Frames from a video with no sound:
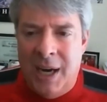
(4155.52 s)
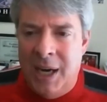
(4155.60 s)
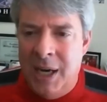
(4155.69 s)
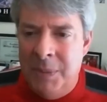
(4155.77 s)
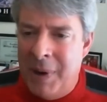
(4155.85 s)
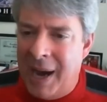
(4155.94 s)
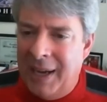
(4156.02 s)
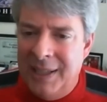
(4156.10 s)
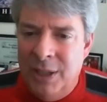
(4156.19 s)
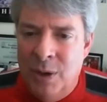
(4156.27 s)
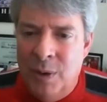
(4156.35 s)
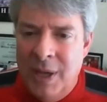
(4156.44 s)
um, I, you
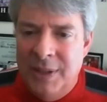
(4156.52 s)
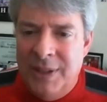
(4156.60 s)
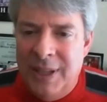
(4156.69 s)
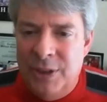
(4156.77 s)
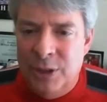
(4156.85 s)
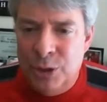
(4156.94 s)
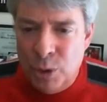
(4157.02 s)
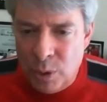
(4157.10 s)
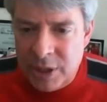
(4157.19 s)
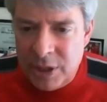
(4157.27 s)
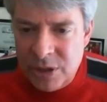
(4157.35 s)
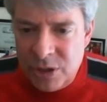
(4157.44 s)
know, the, the,
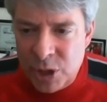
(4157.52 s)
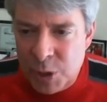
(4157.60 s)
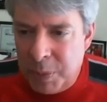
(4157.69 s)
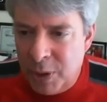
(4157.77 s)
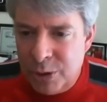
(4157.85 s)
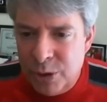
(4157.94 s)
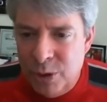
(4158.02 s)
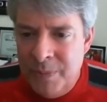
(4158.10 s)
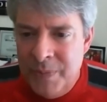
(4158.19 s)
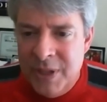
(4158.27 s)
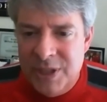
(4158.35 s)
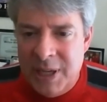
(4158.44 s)
short distance
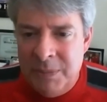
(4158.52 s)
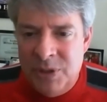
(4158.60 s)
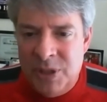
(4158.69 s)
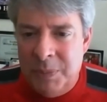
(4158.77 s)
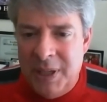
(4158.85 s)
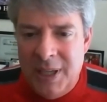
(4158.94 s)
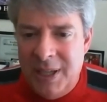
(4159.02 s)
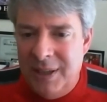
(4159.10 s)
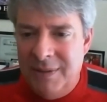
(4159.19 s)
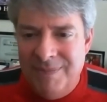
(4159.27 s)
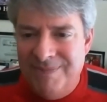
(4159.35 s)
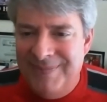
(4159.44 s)
dispersal seems to
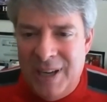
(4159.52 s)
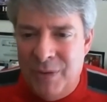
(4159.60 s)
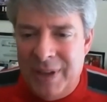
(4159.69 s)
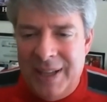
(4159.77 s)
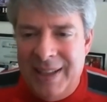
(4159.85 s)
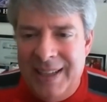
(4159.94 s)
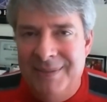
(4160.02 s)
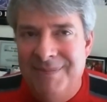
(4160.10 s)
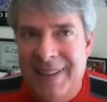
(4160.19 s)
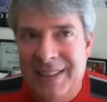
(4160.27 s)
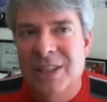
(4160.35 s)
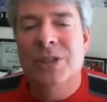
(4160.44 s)
be you know, they, they,
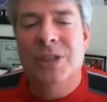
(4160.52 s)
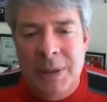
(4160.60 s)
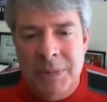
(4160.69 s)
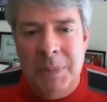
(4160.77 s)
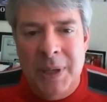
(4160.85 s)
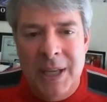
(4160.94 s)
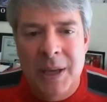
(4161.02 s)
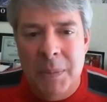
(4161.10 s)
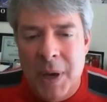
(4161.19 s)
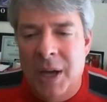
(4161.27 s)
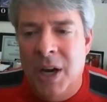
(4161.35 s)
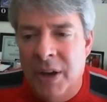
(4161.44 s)
it doesn't seem to be
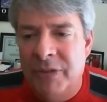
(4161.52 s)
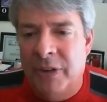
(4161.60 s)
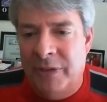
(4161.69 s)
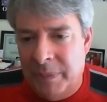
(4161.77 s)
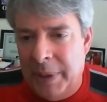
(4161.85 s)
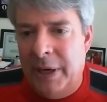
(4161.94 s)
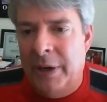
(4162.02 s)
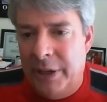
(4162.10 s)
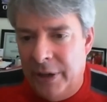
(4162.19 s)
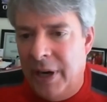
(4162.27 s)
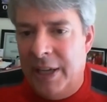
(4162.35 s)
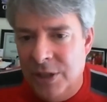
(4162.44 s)
enough of a barrier,
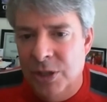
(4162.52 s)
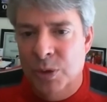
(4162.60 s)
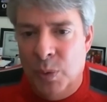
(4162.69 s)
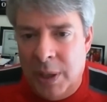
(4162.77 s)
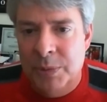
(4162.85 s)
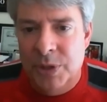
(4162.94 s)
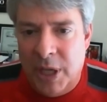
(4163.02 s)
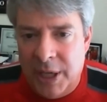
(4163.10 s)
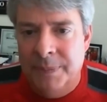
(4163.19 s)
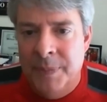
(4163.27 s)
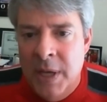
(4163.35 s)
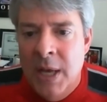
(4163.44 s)
I guess is what I'm
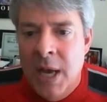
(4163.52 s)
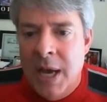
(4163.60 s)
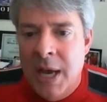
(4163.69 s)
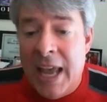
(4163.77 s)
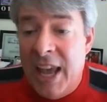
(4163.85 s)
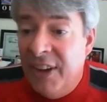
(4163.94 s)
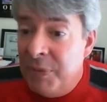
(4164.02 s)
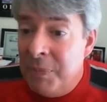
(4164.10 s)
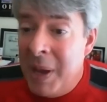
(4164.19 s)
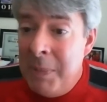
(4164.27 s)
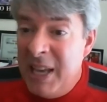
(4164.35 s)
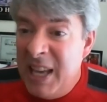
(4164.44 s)
saying. If
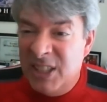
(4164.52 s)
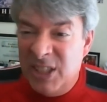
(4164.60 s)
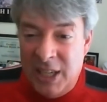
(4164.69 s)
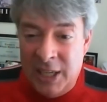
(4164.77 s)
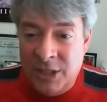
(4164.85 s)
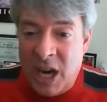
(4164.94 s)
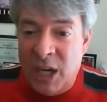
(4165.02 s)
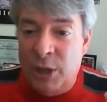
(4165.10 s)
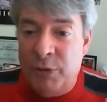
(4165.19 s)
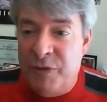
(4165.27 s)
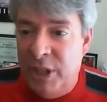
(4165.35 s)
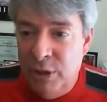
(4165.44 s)
maybe it's an entire
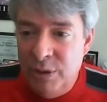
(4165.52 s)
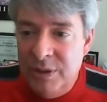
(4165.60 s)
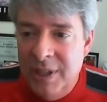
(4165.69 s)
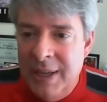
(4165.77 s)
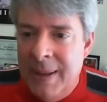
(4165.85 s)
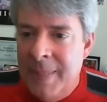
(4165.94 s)
field